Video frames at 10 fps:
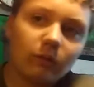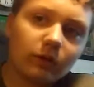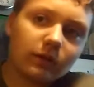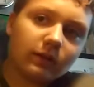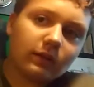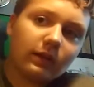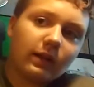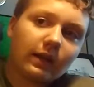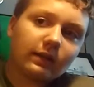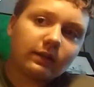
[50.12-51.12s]
which is the
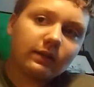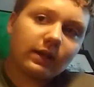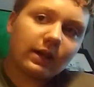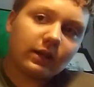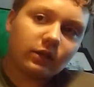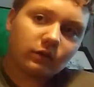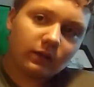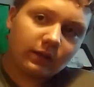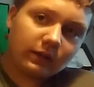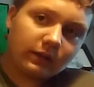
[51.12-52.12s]
next
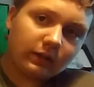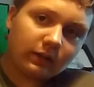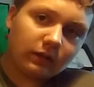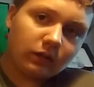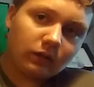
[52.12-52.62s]
Tetris.